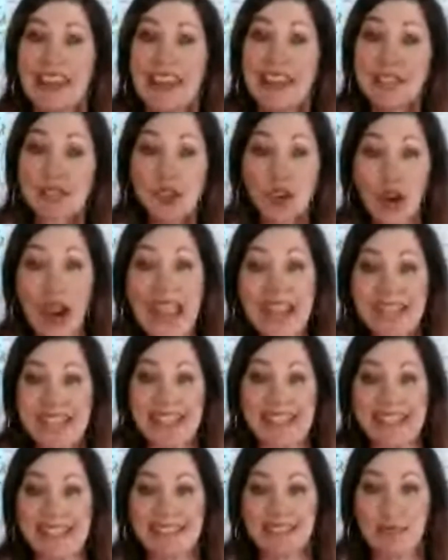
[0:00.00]
is
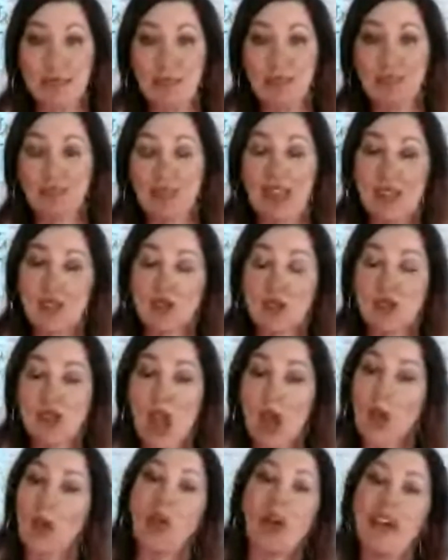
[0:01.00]
grace.
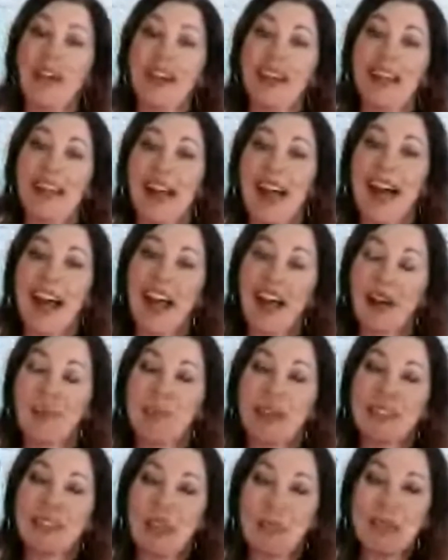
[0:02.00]
So
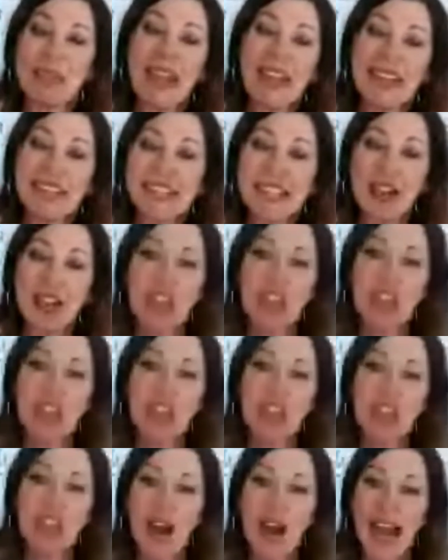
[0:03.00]
Let me kind of tell you
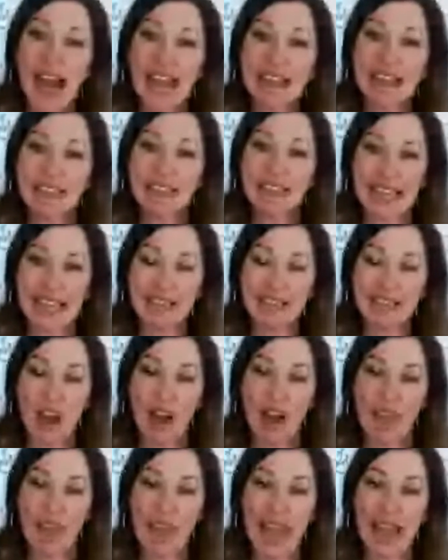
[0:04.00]
how I landed
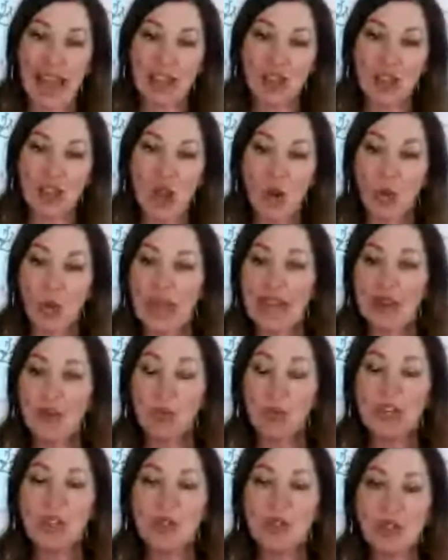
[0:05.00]
on that. You know,
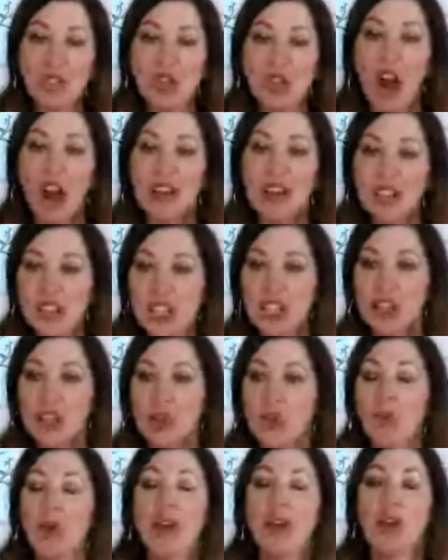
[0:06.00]
when you start
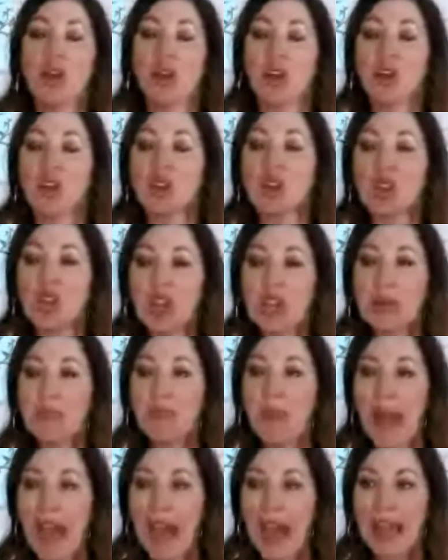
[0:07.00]
to
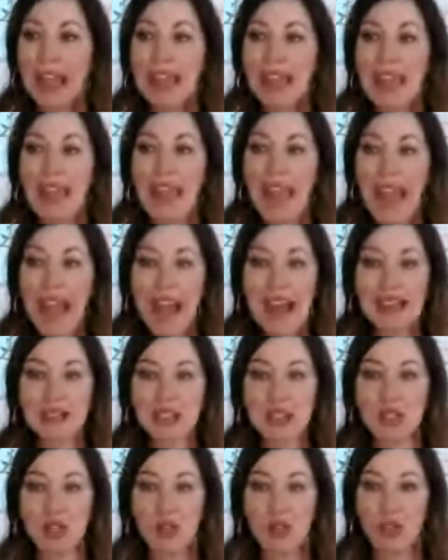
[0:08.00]
look back
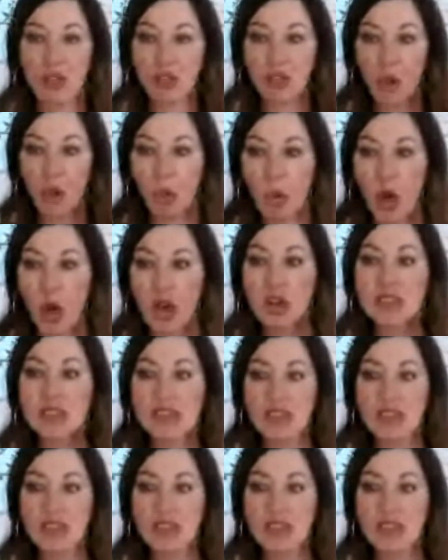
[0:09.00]
at the words